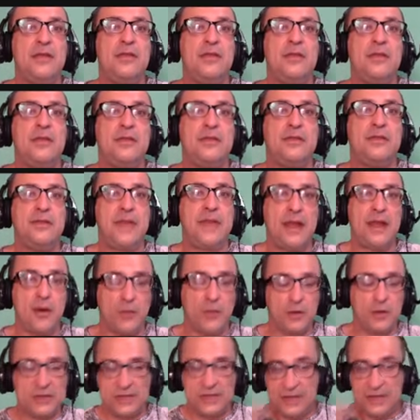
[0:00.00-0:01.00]
there
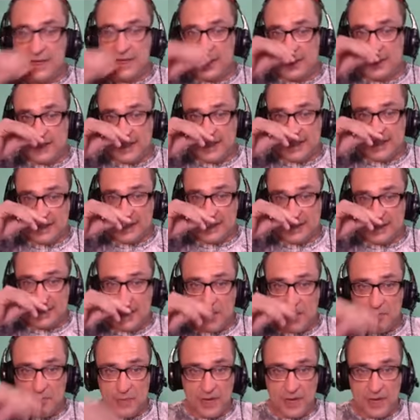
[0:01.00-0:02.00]
was an insistence
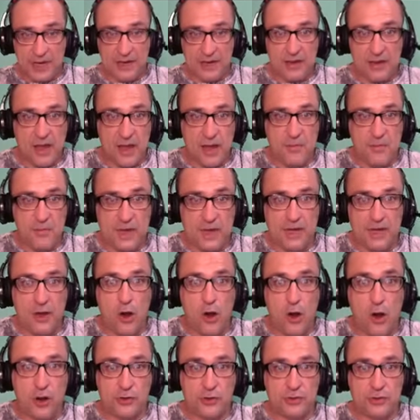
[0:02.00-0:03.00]
on being
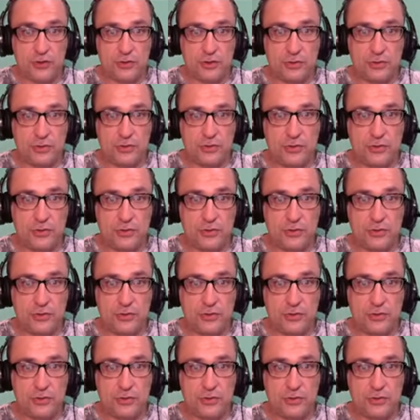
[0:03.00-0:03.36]
harsh.